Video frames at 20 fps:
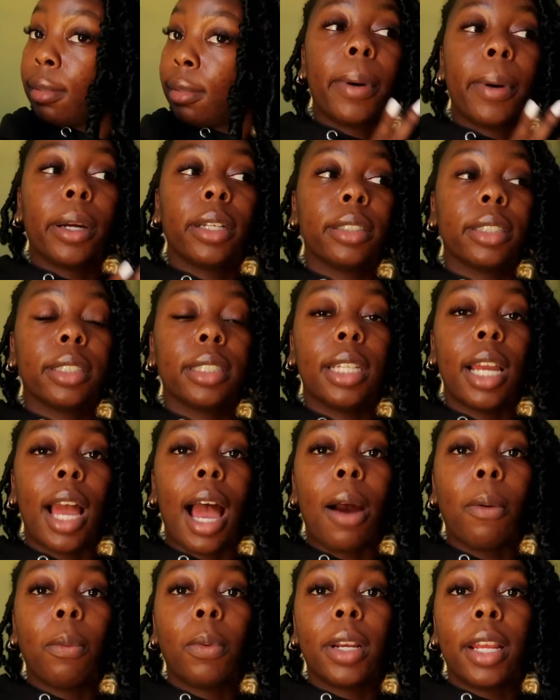Personally,
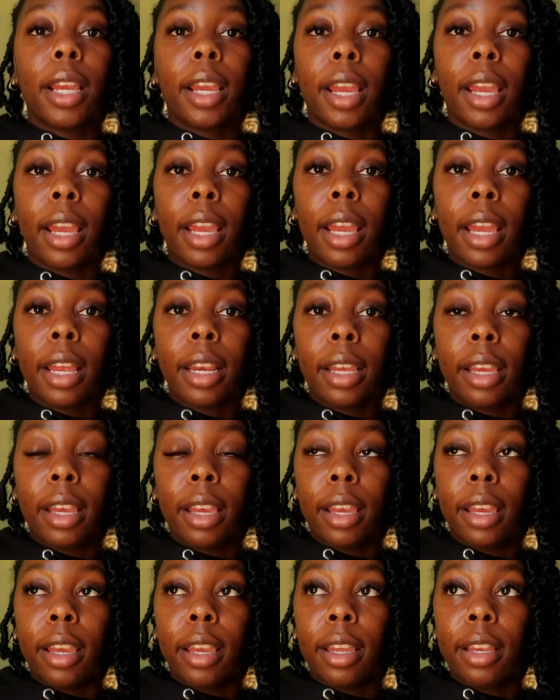I went ahead
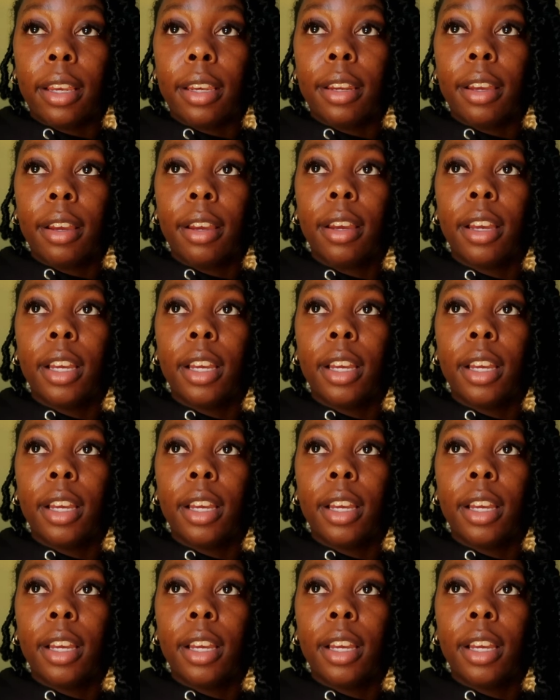and